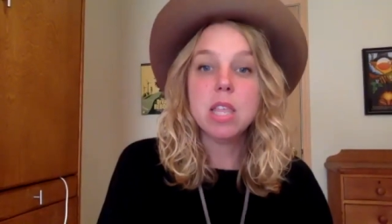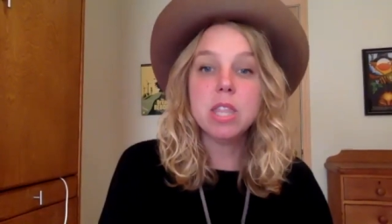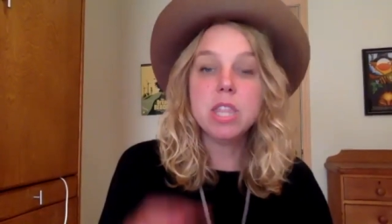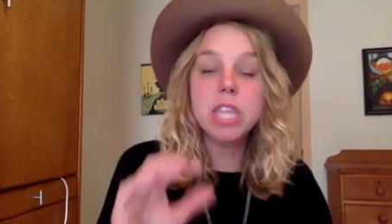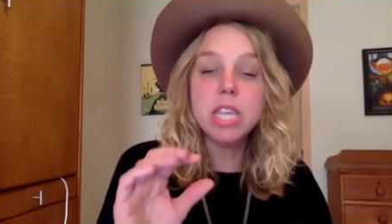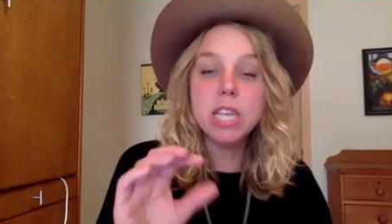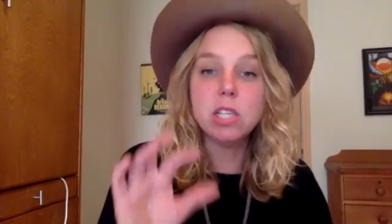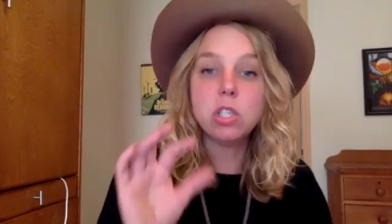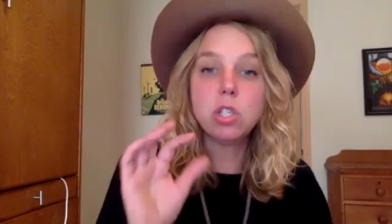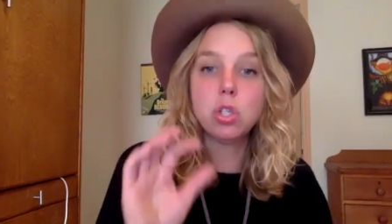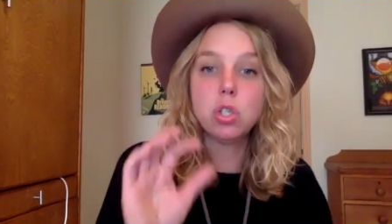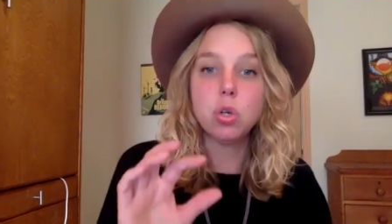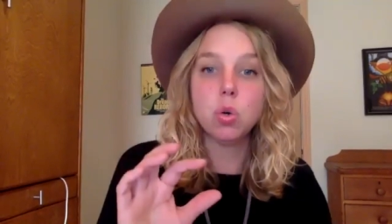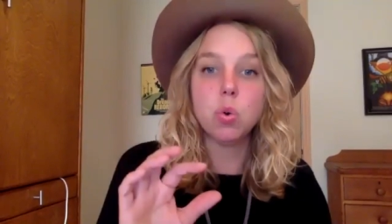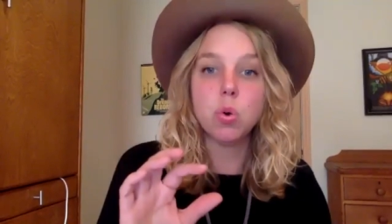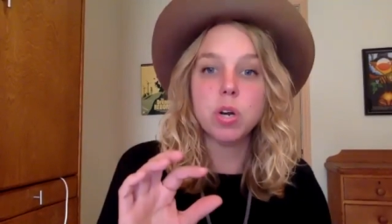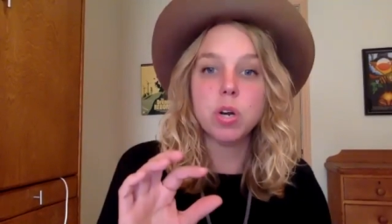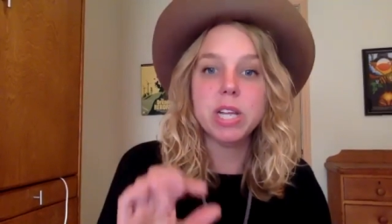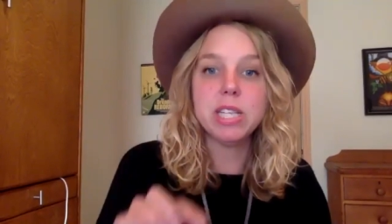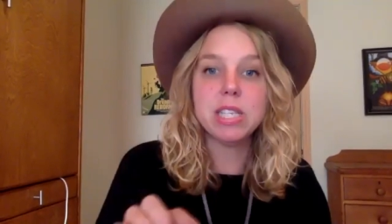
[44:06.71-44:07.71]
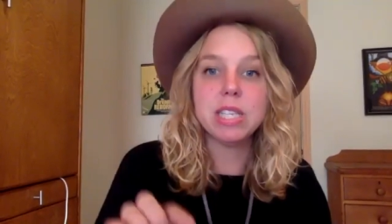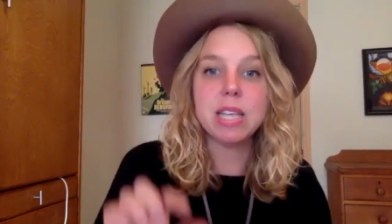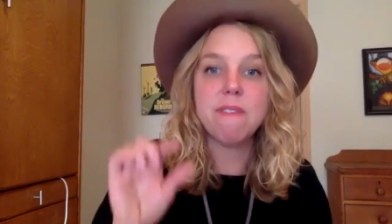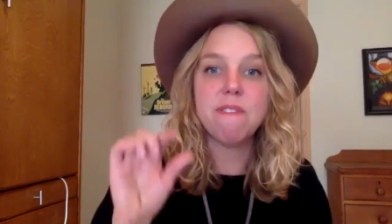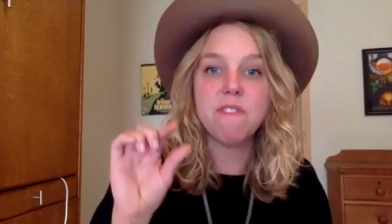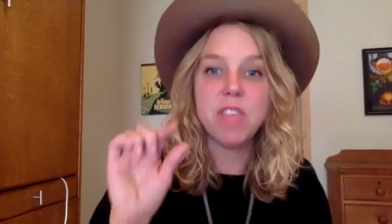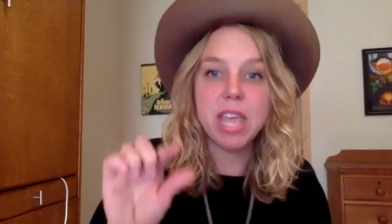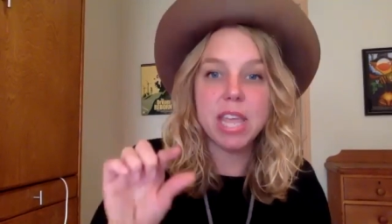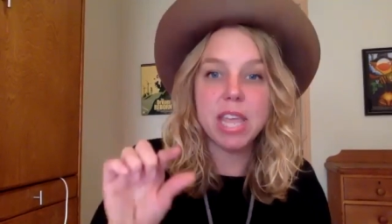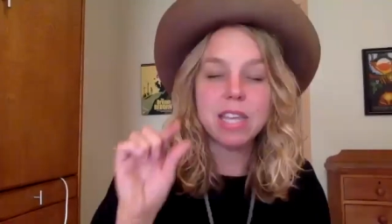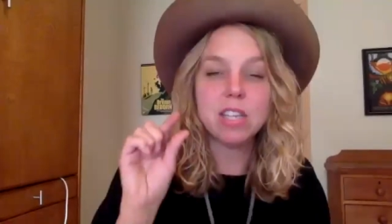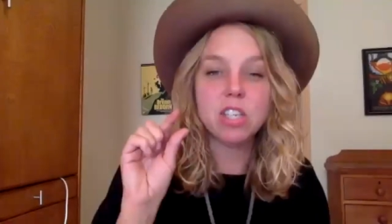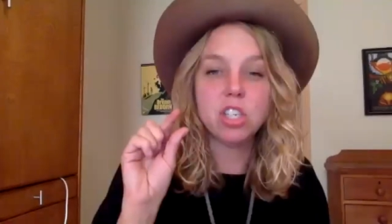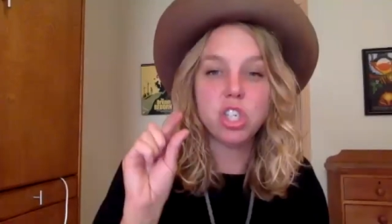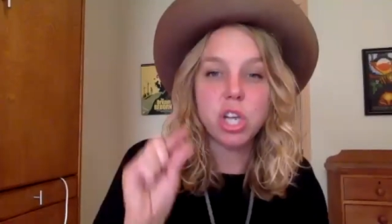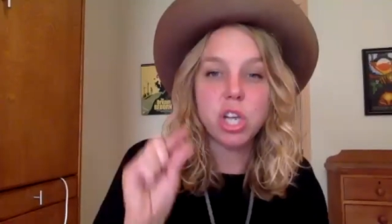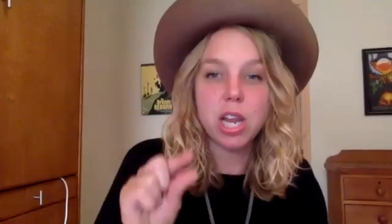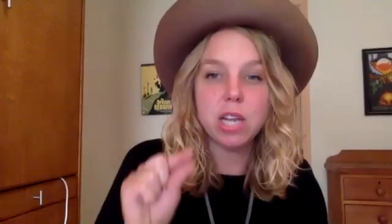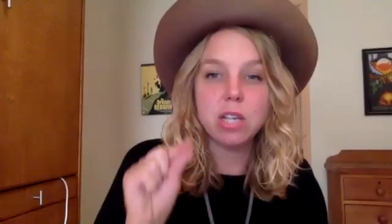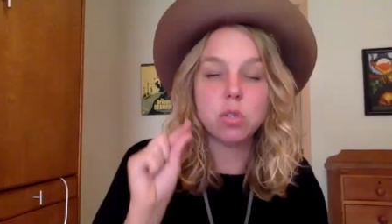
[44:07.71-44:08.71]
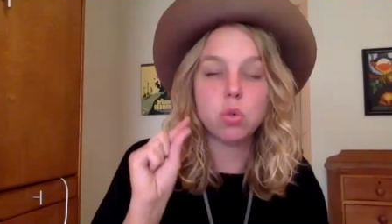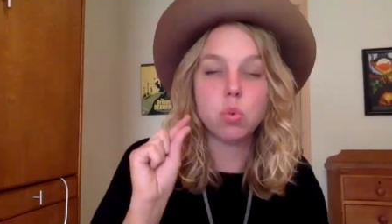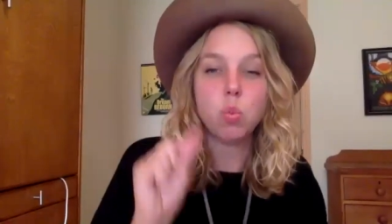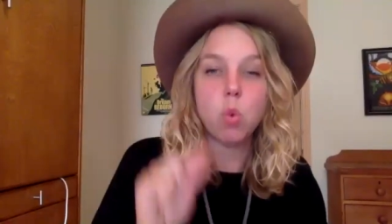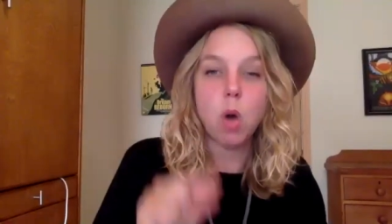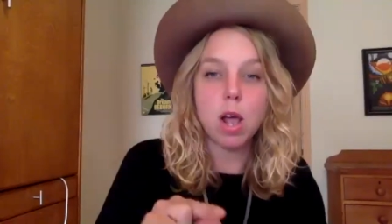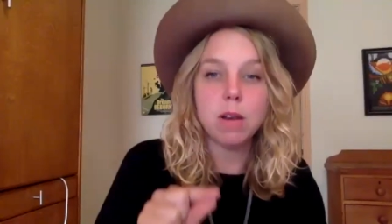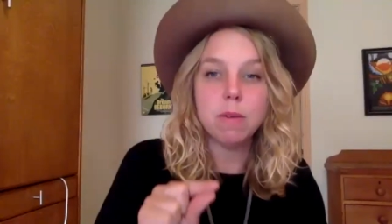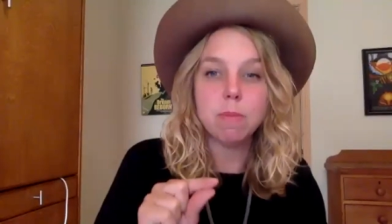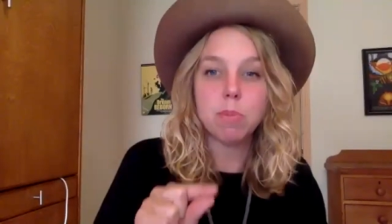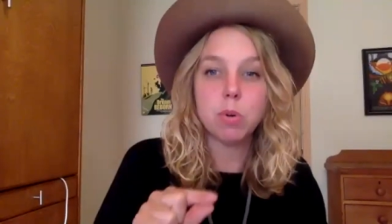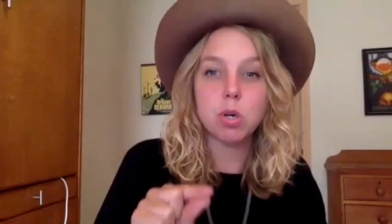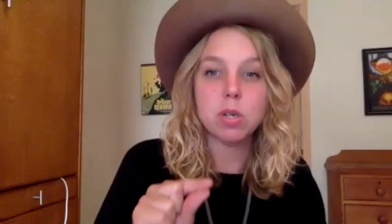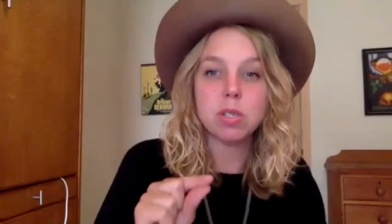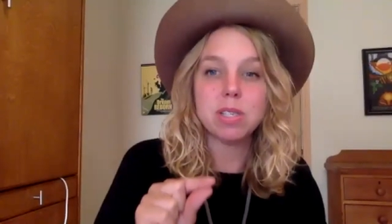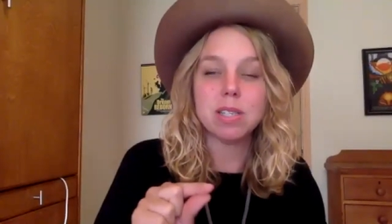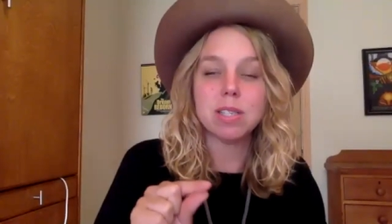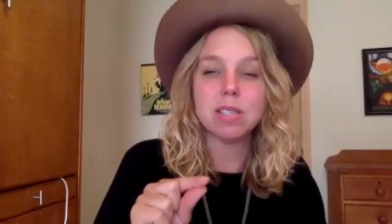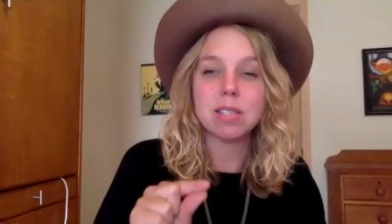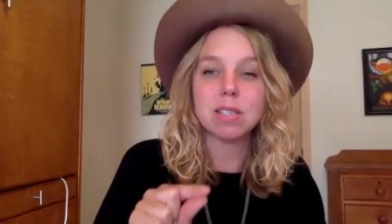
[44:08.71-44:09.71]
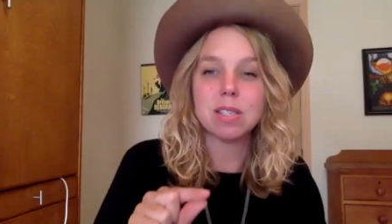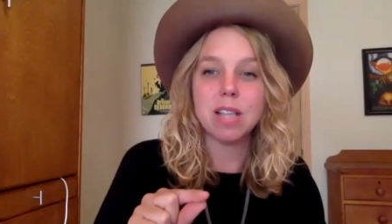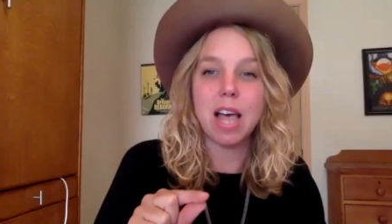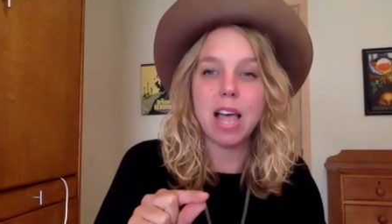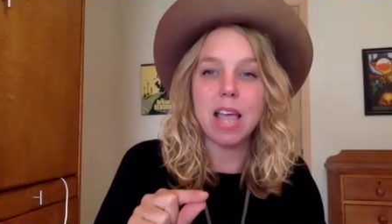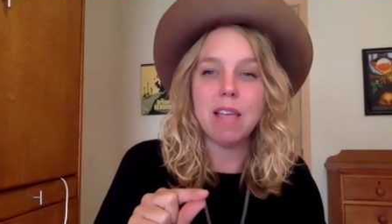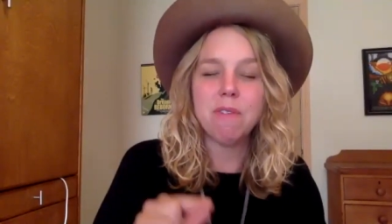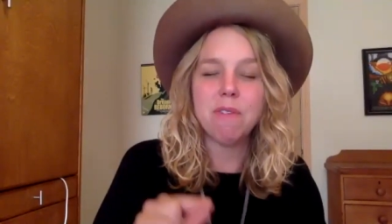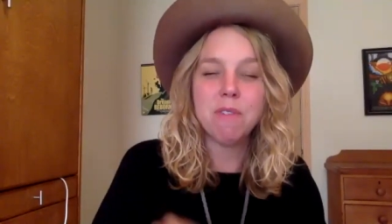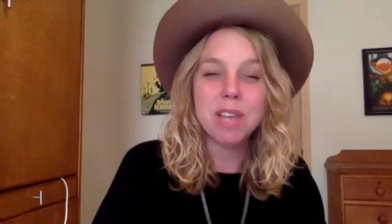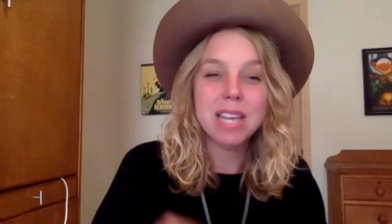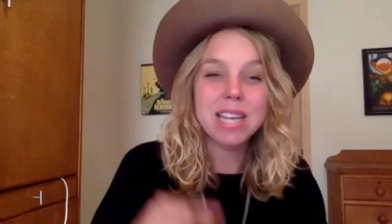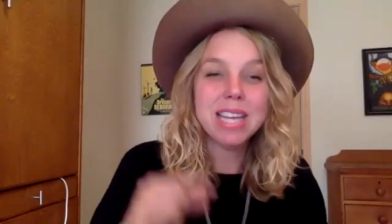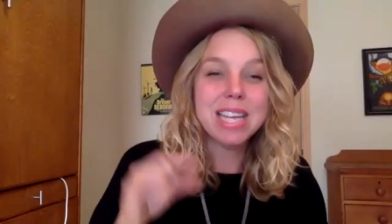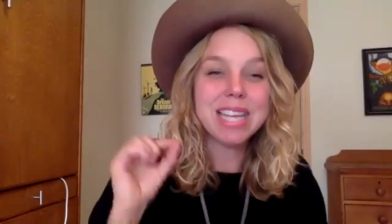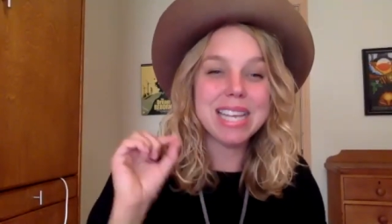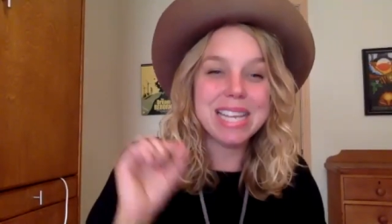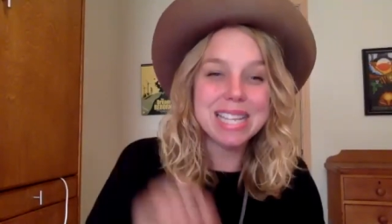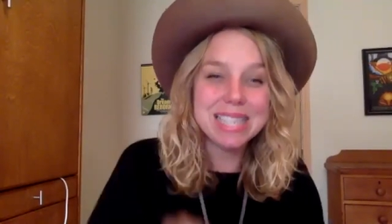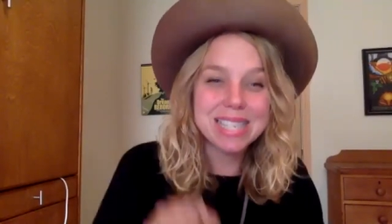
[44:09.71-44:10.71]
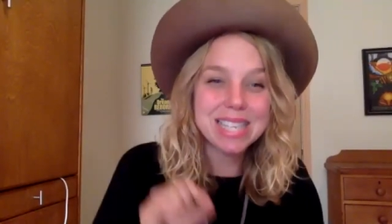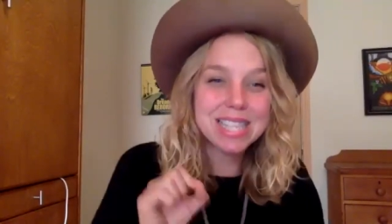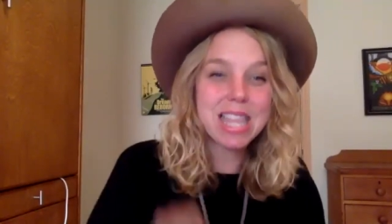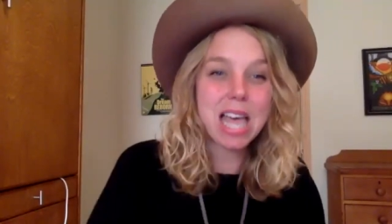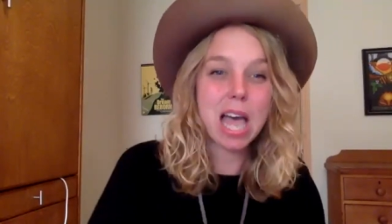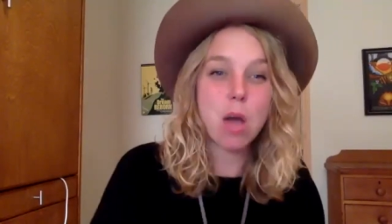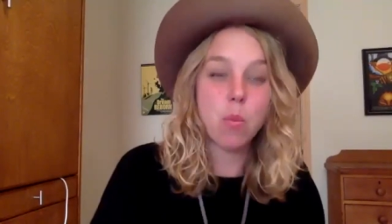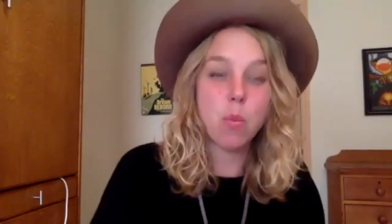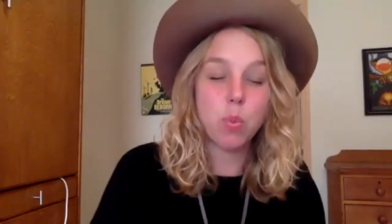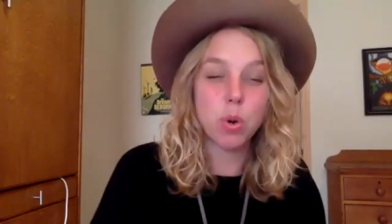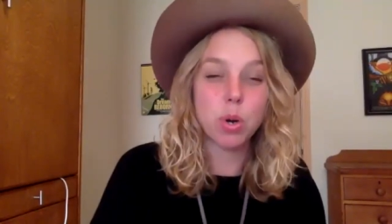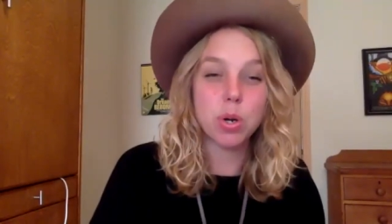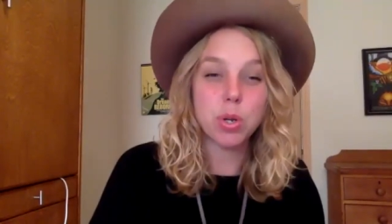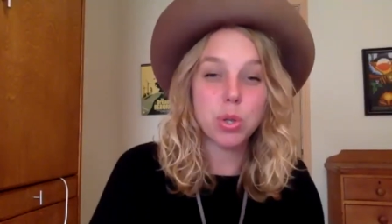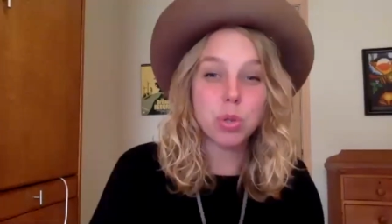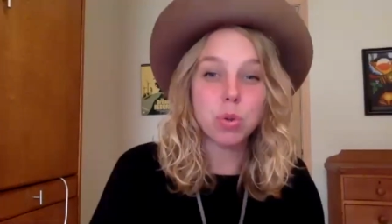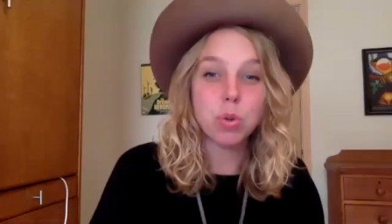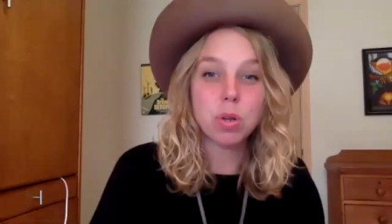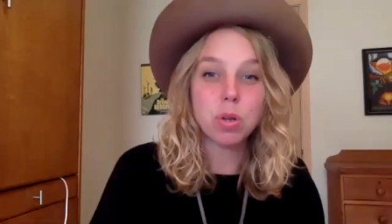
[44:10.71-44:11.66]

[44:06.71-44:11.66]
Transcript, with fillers: These stories, if they can change one person's life, isn't that worth